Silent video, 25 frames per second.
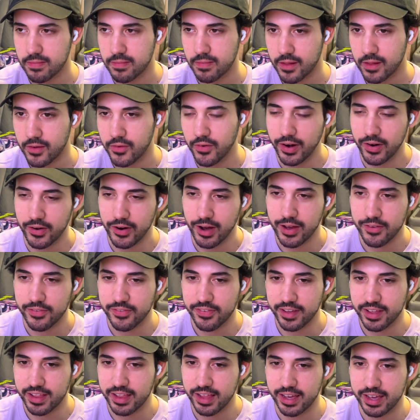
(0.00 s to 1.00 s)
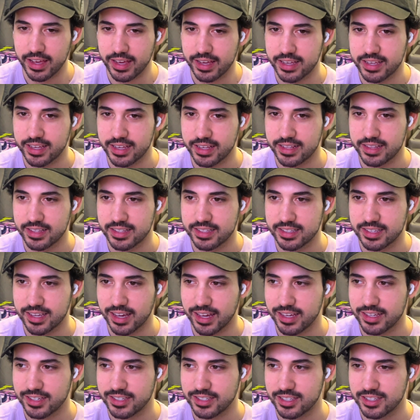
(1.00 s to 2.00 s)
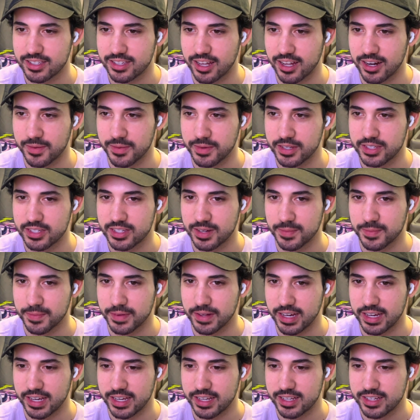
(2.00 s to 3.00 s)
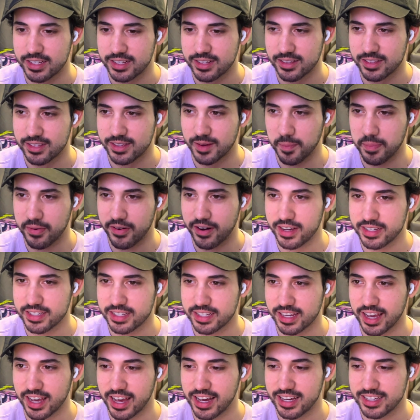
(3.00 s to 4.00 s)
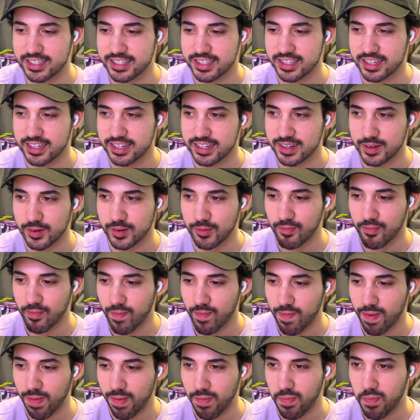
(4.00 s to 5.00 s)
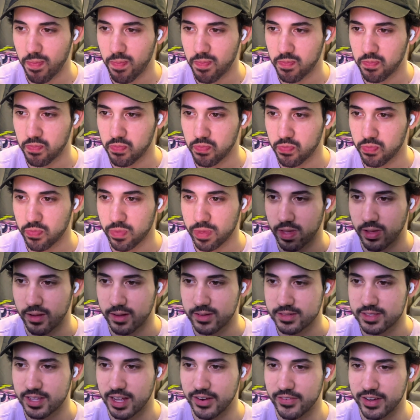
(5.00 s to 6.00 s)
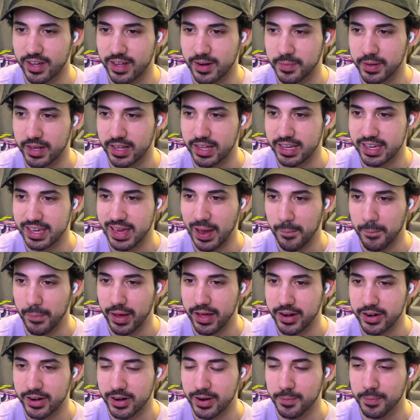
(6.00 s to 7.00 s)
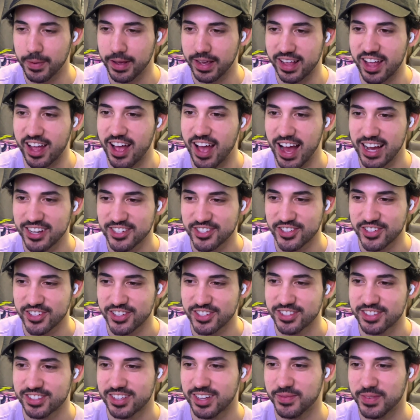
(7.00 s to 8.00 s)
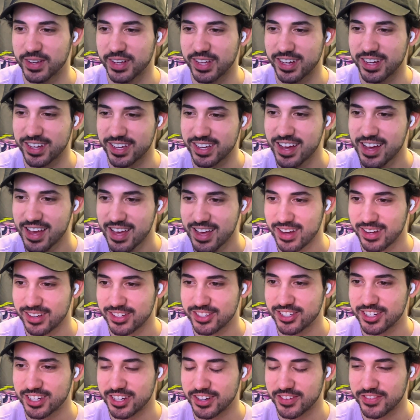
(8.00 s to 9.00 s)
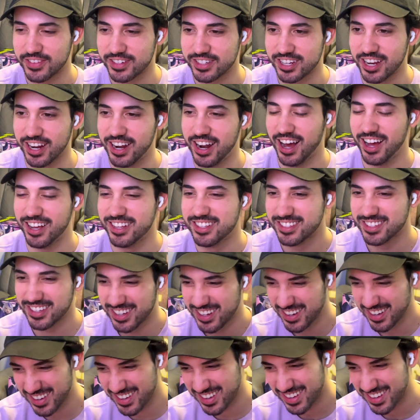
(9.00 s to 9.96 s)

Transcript: Why do I feel like Taiji's is gonna be some like depressing ass thing? It's not even gonna be like get better and make nationals. It's gonna be like cheer for Chinatsu.